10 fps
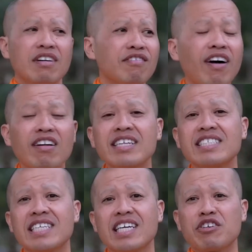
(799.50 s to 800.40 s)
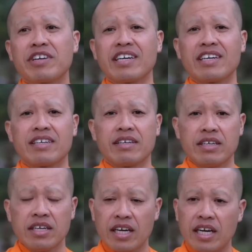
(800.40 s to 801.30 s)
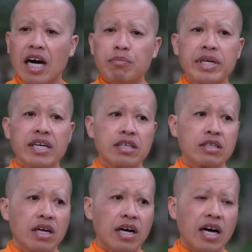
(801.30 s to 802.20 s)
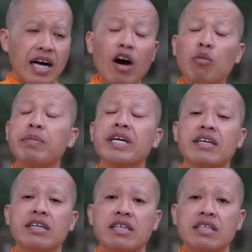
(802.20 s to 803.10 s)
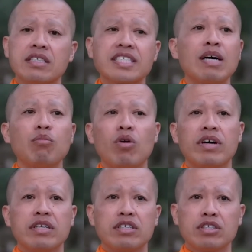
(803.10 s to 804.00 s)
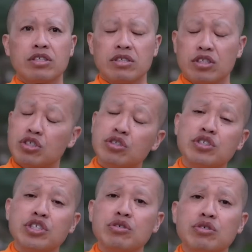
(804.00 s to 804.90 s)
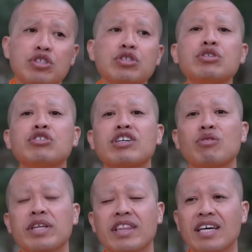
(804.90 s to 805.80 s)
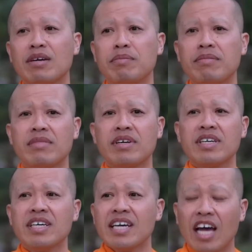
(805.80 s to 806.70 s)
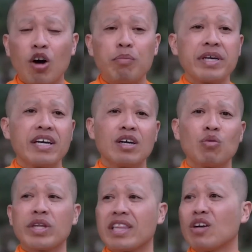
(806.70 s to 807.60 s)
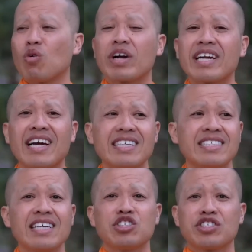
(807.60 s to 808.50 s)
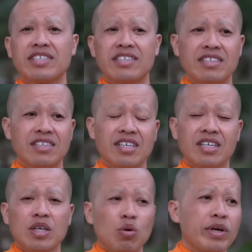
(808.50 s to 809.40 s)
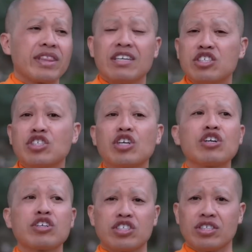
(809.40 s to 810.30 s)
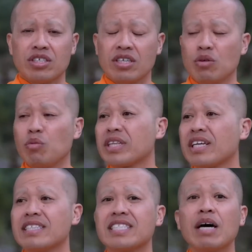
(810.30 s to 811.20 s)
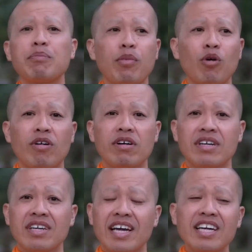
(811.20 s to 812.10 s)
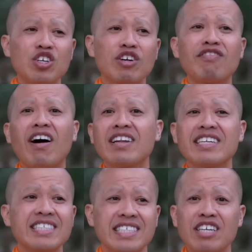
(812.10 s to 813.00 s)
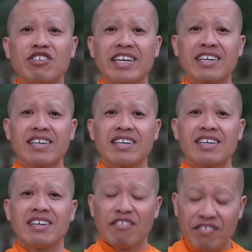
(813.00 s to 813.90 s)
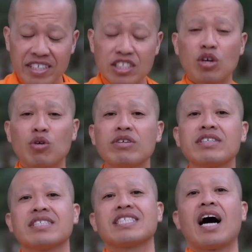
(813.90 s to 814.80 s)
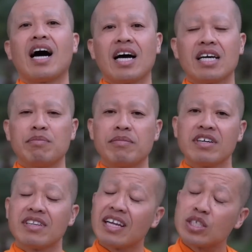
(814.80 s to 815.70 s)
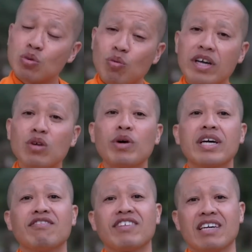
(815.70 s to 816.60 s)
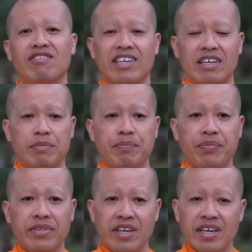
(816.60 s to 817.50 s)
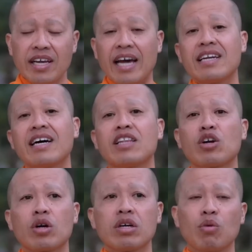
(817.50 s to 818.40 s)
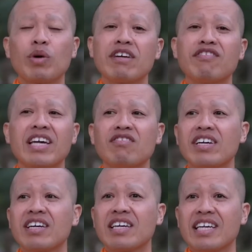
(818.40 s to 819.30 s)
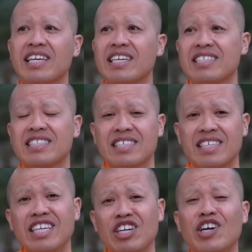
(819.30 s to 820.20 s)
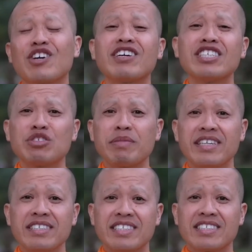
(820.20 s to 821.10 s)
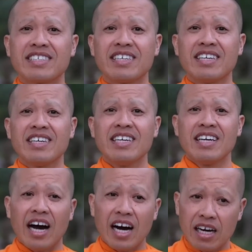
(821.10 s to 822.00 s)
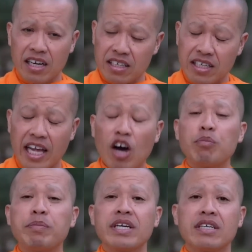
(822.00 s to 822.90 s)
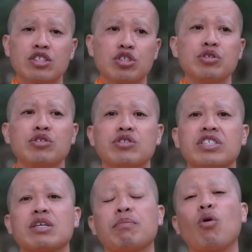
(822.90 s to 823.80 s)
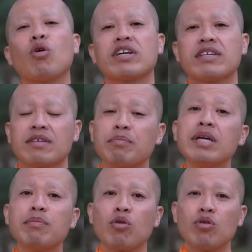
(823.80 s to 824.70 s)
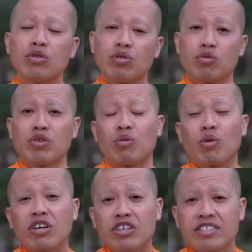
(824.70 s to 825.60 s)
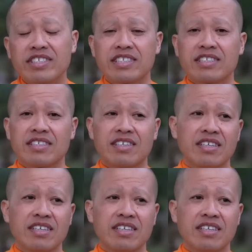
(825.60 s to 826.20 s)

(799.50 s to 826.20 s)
volunteering, coming, uh, helping someone to do tutoring with them, helping with an organization, with a church, with a temple, and you're volunteering physical time. That's one way of giving. Another way of giving is encouragement, uh, helping to support people through your words.